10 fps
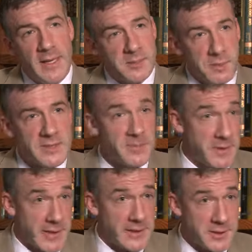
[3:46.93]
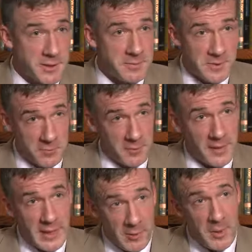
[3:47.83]
as well as some of the endoscopes that
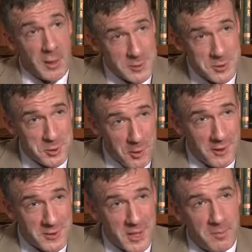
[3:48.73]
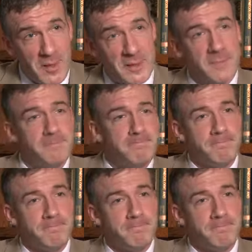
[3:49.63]
really help us do our job better.